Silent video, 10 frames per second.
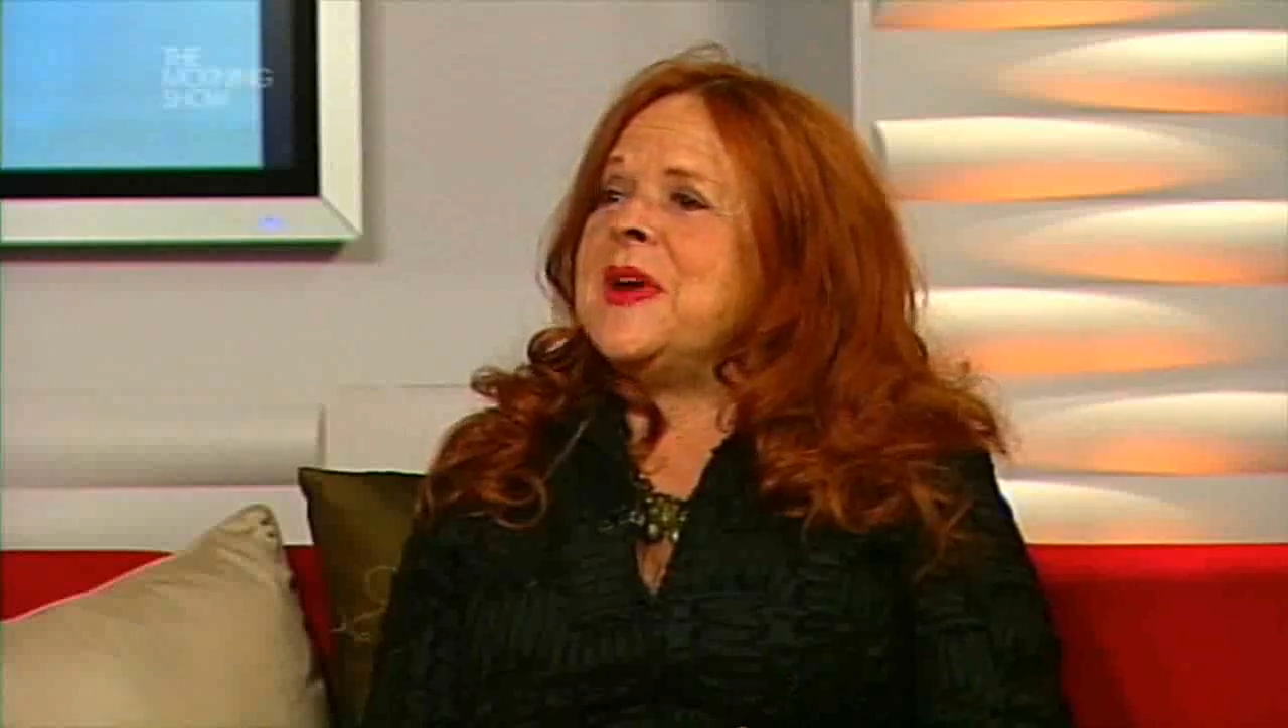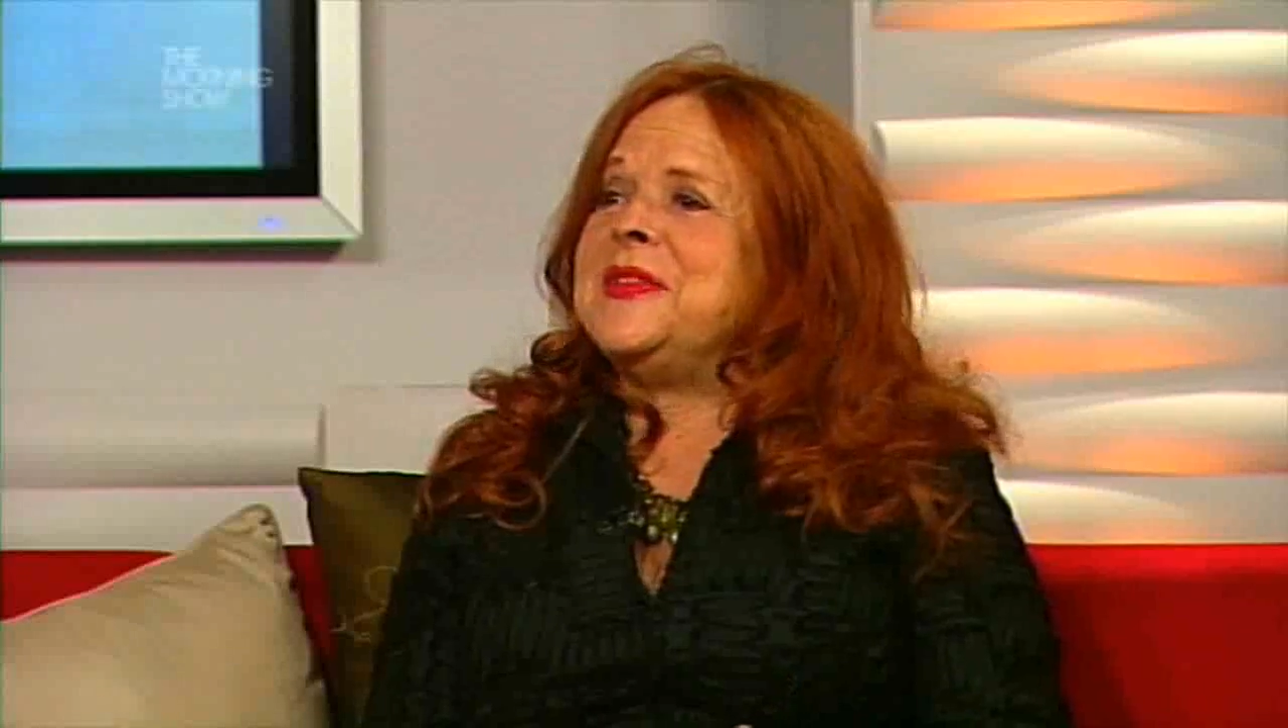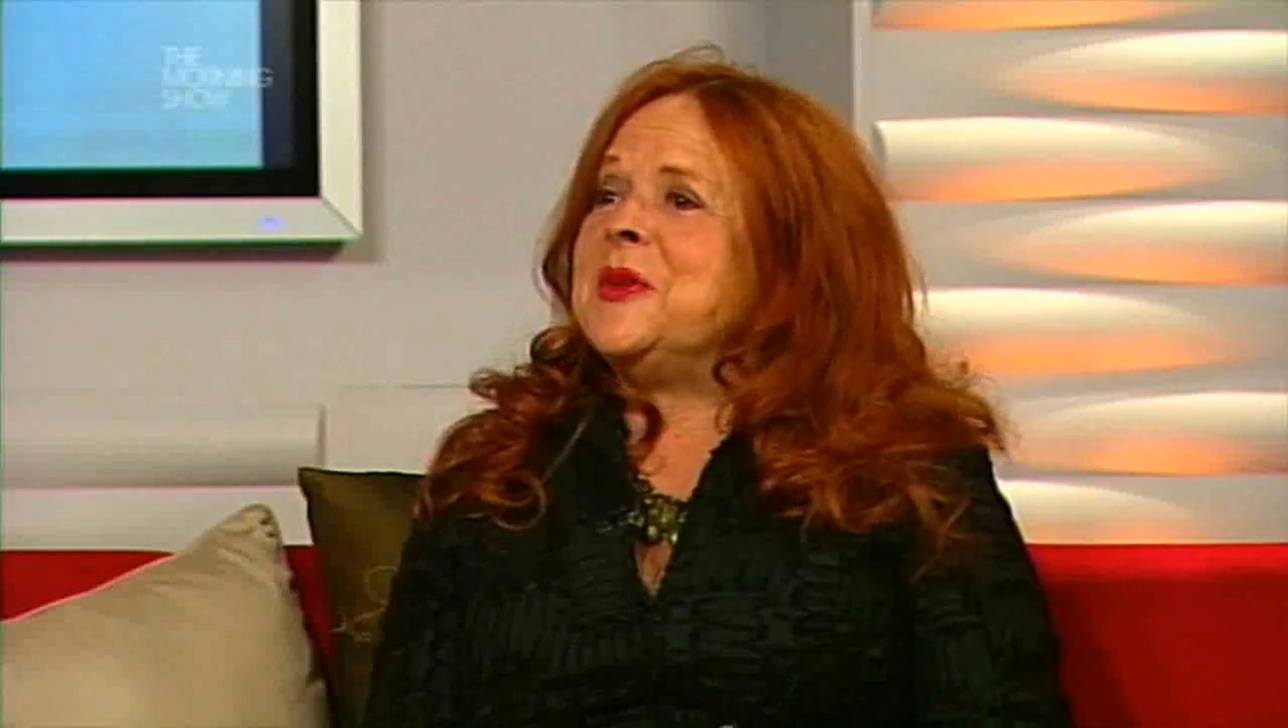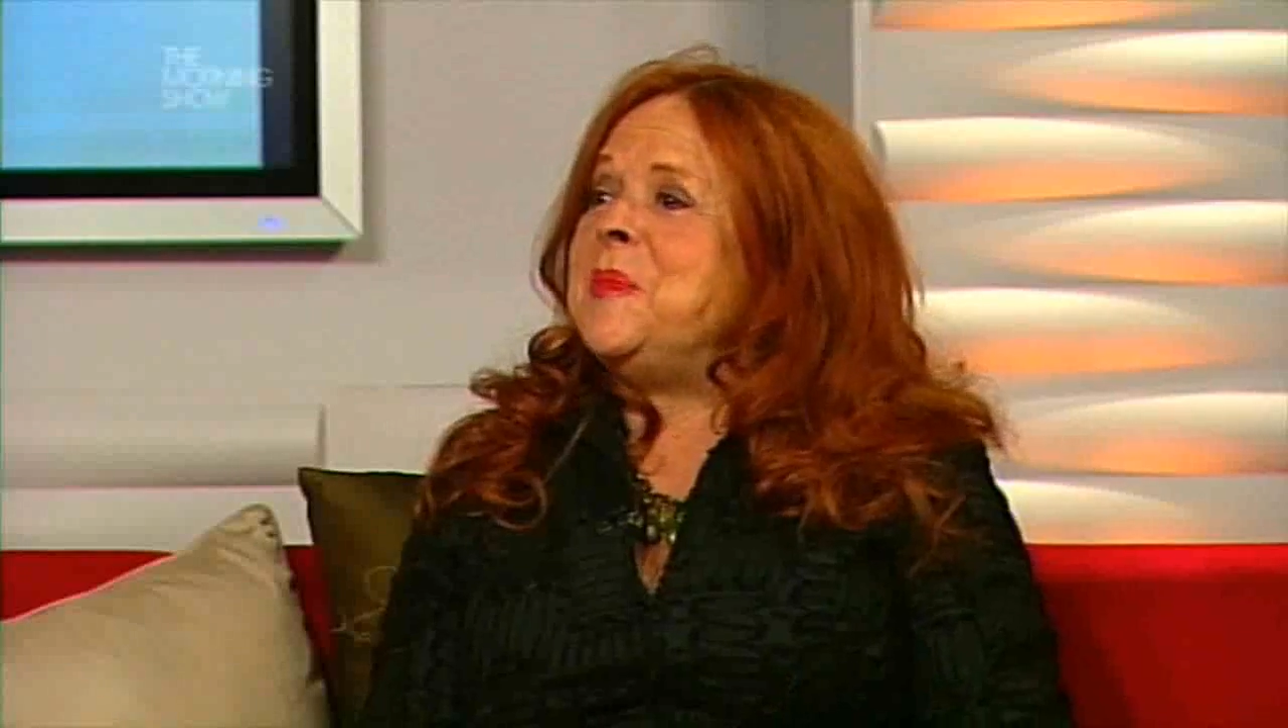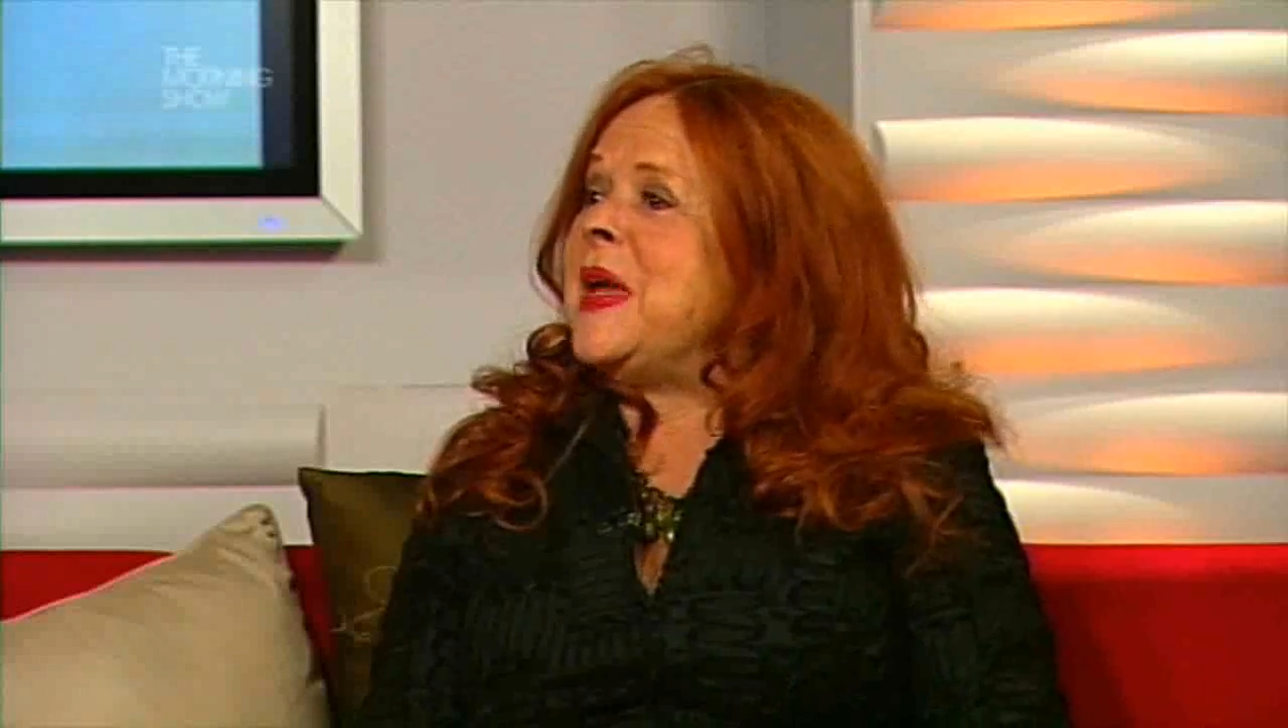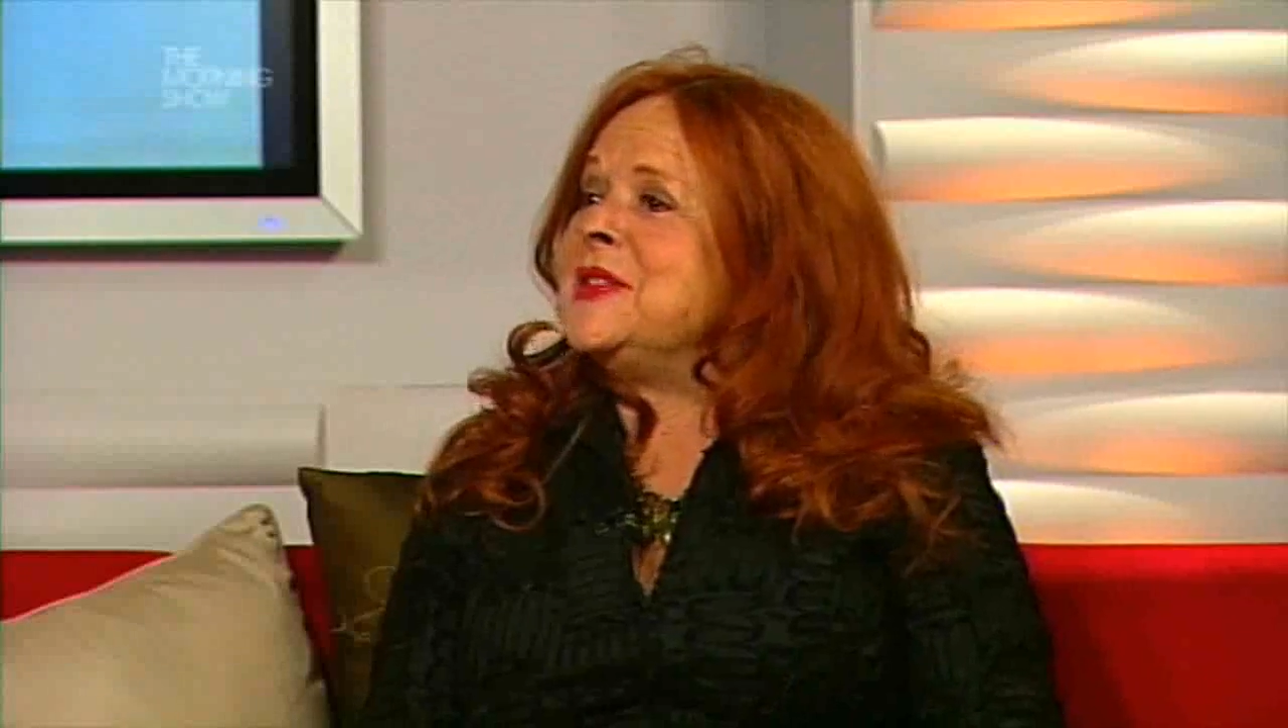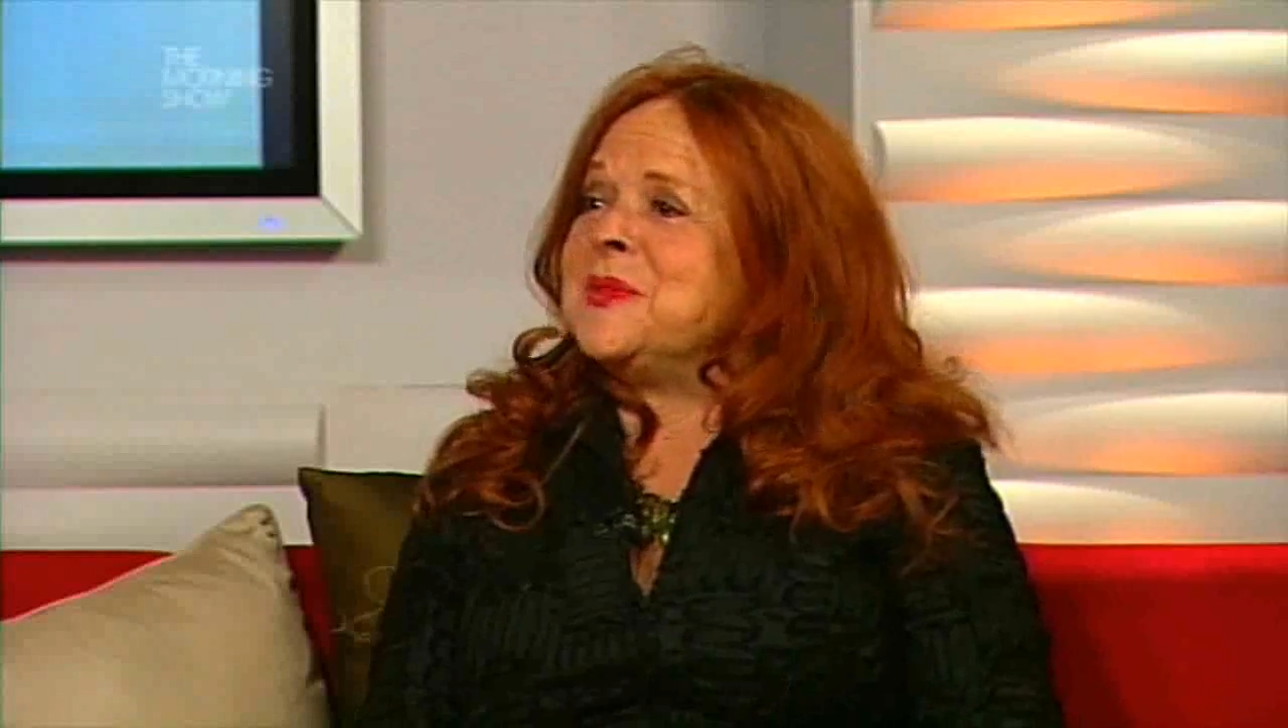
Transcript: at their best,